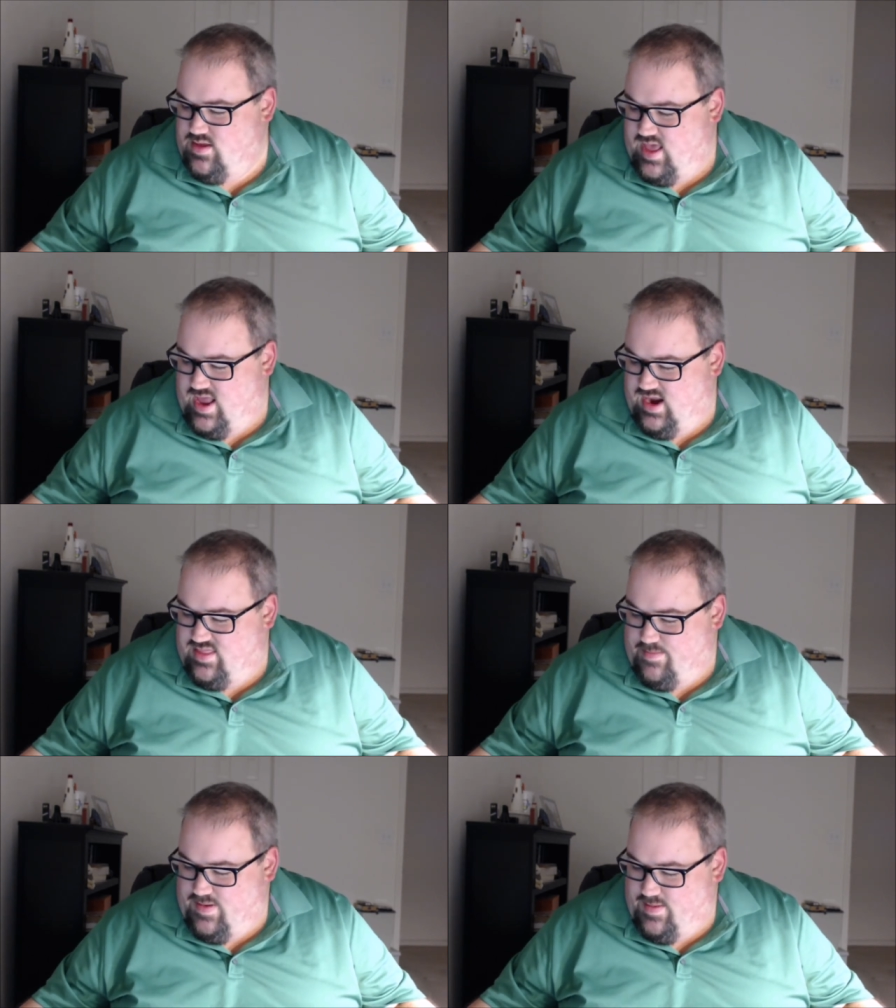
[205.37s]
any of
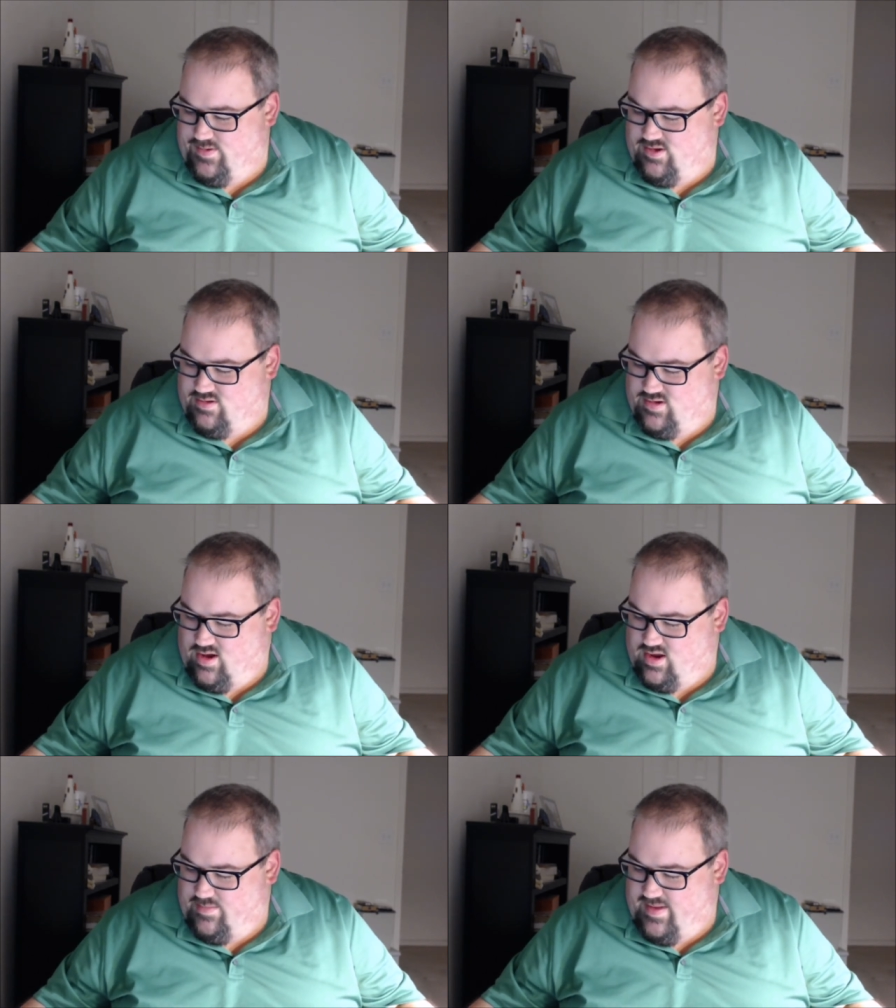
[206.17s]
that pepper they're
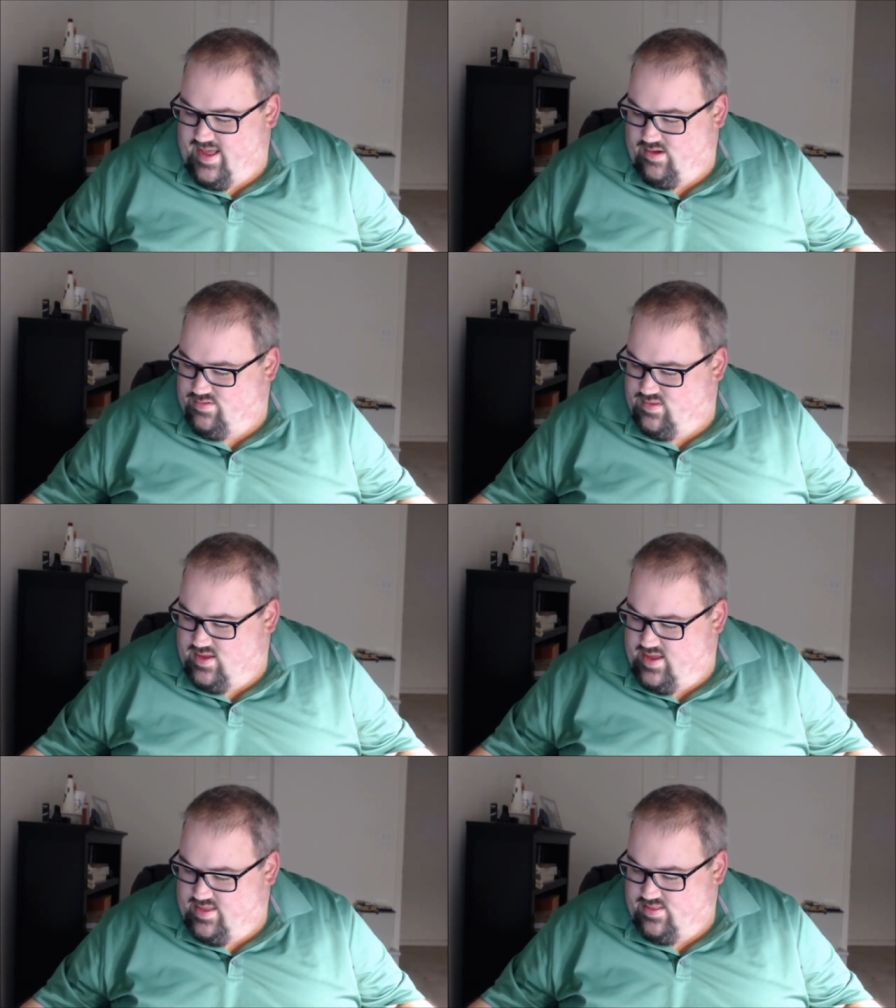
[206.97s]
talking about,
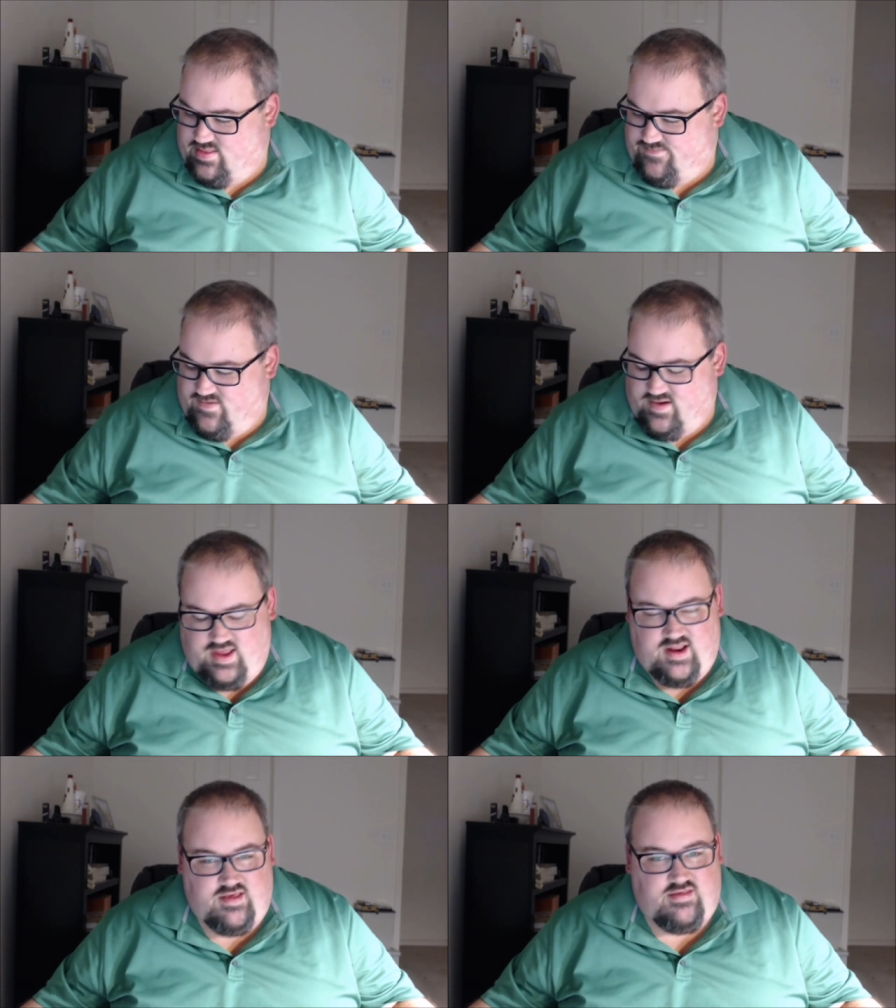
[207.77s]
and the
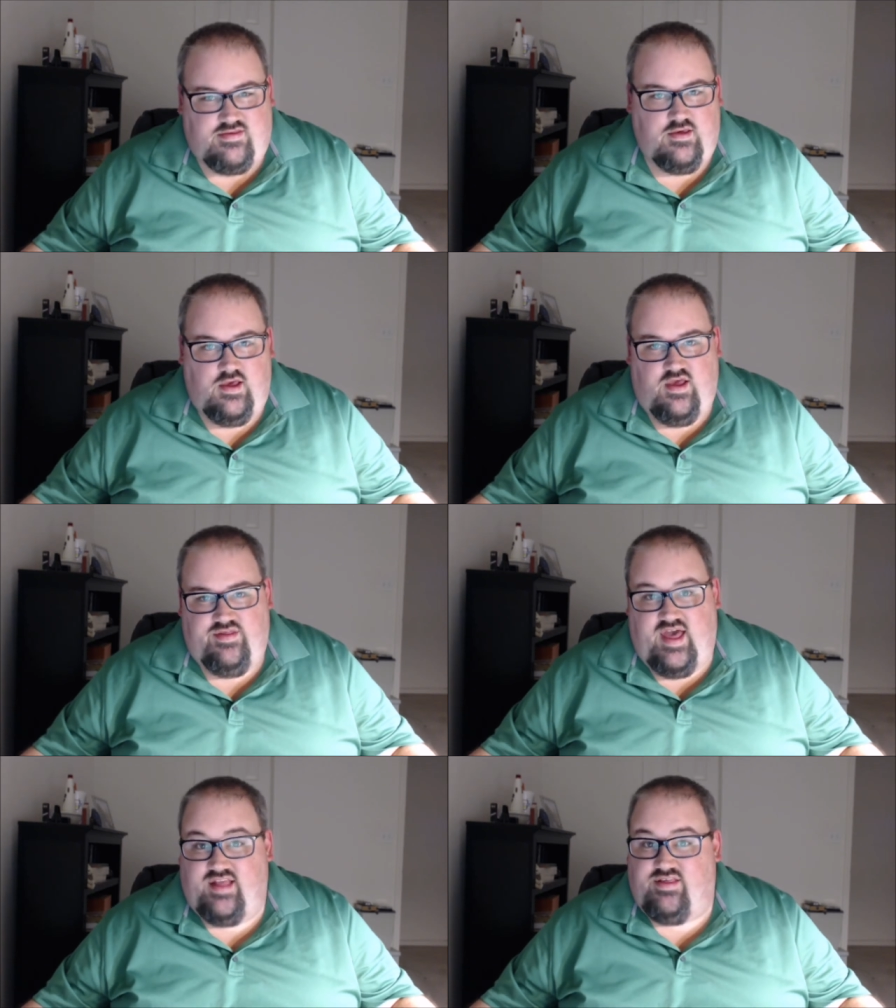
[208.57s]
funkiness,
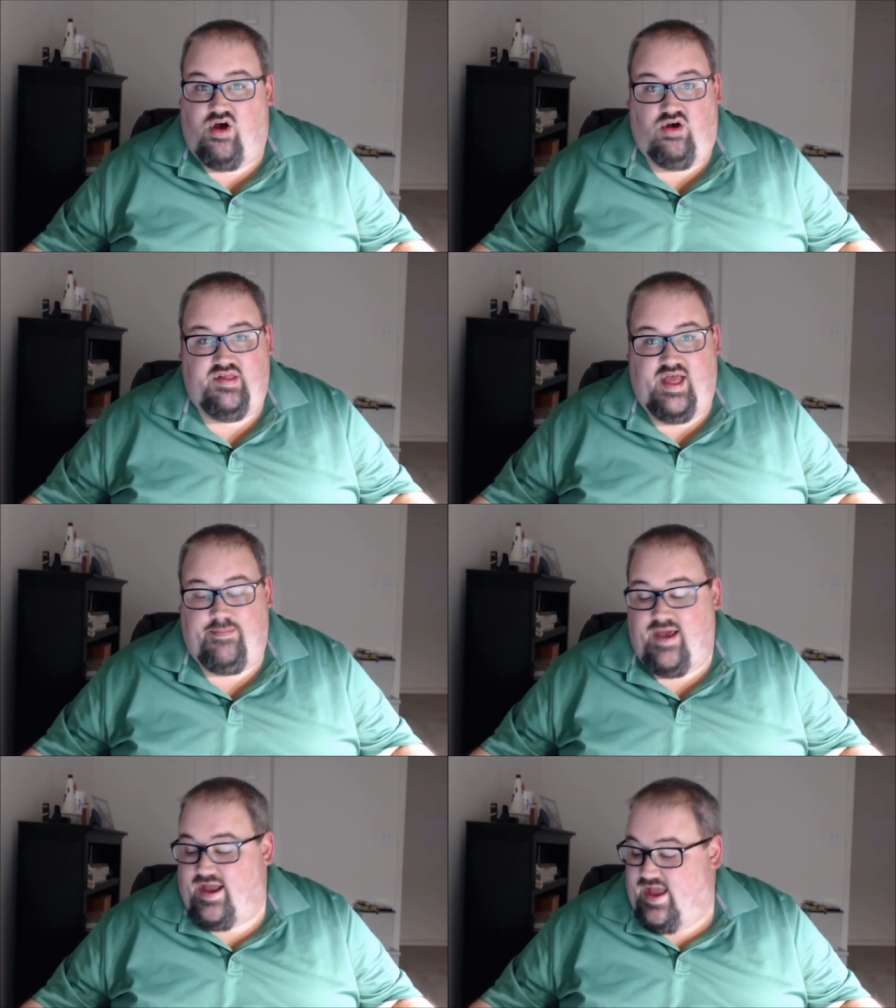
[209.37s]
that's all in that
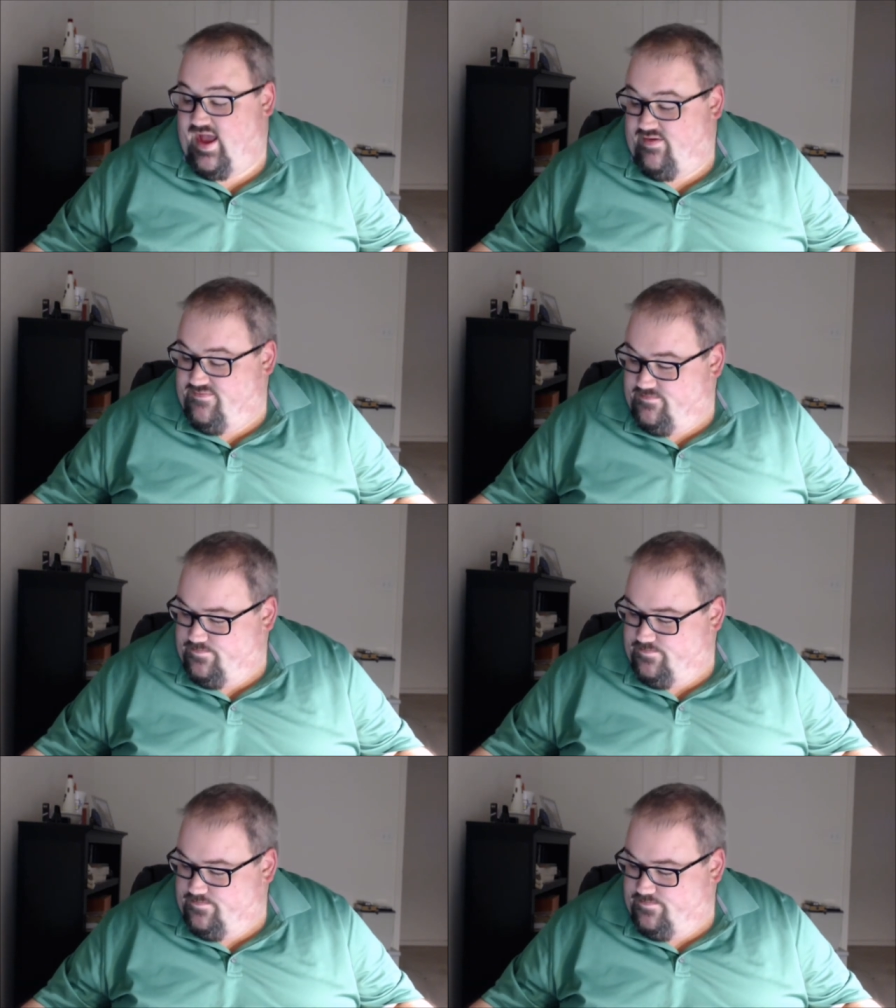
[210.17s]
back half,